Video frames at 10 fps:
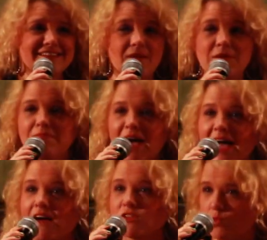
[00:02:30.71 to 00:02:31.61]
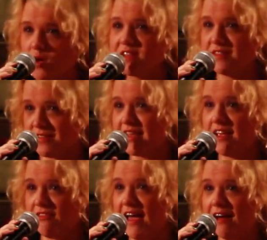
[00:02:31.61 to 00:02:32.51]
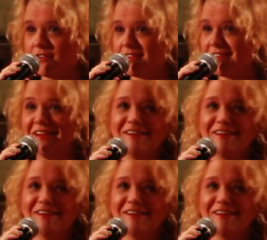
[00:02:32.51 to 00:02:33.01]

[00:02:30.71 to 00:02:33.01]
I mean, my house was the safe house.